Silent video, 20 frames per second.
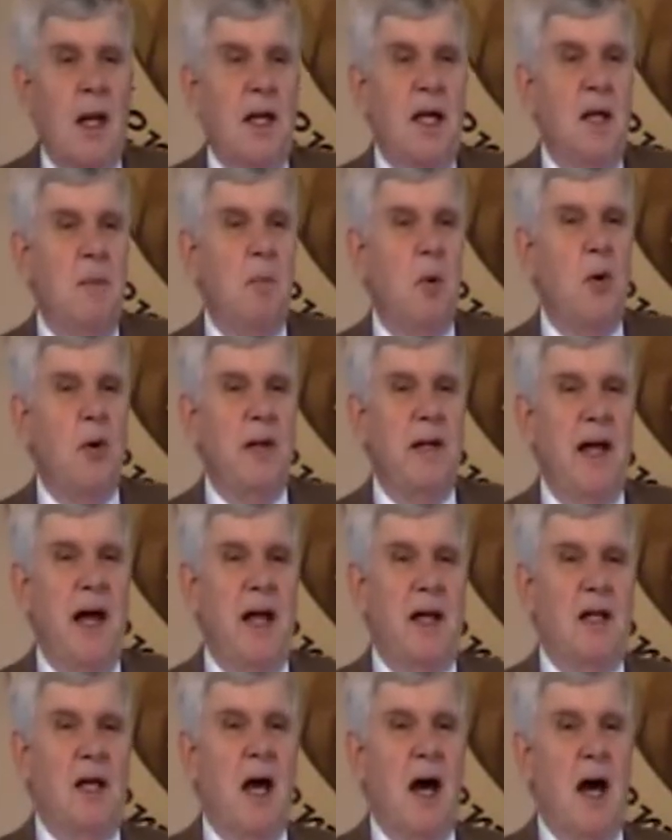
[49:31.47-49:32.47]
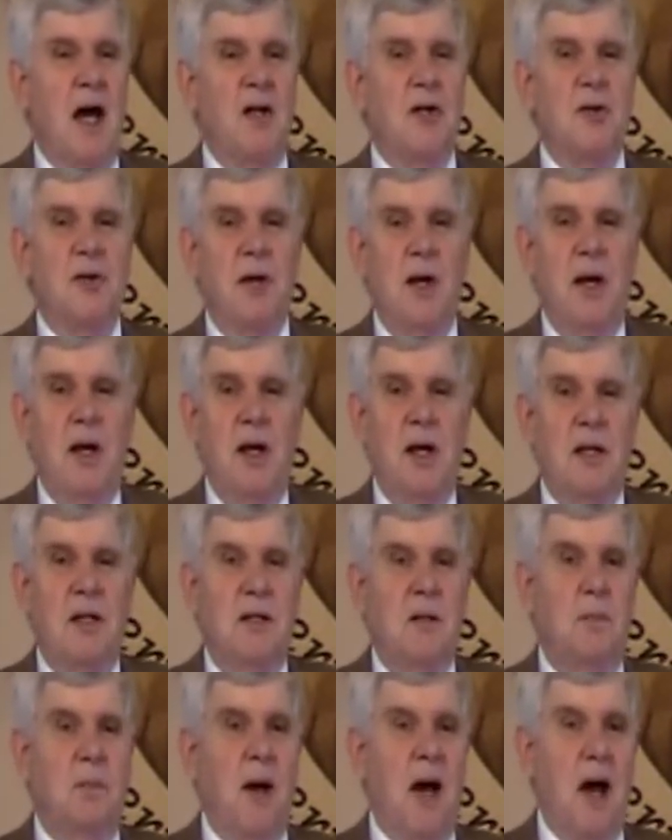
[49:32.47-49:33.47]
And he pointed out, contrary
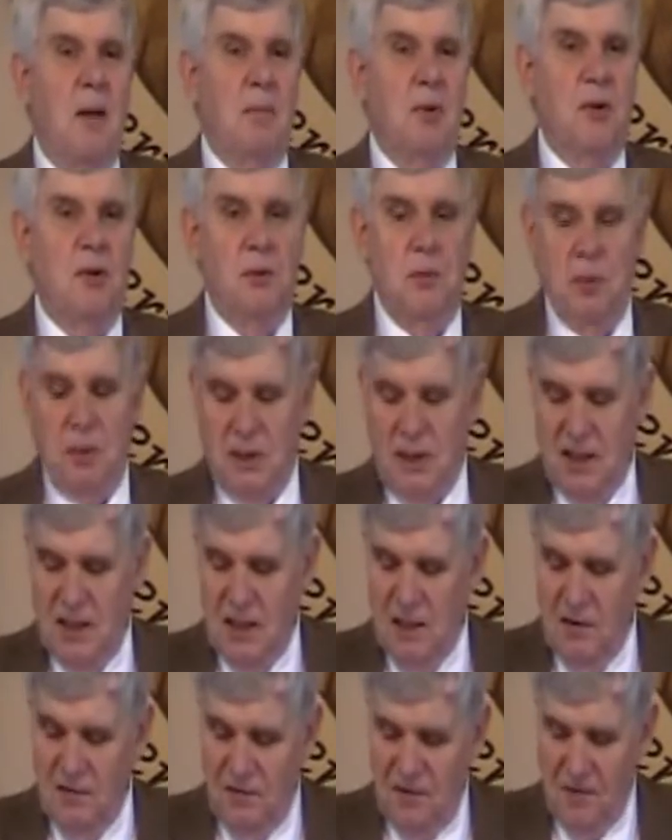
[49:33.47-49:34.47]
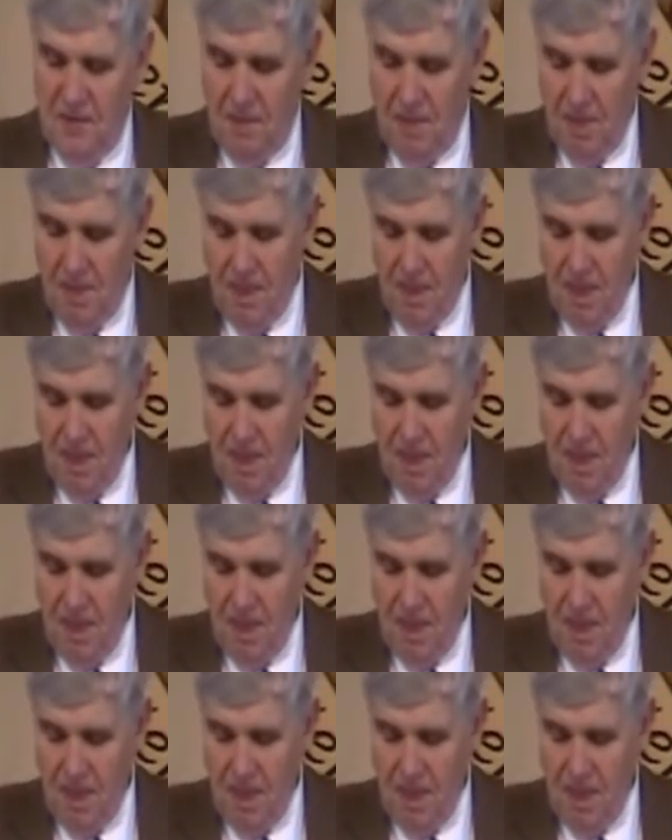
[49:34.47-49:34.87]
to popular belief,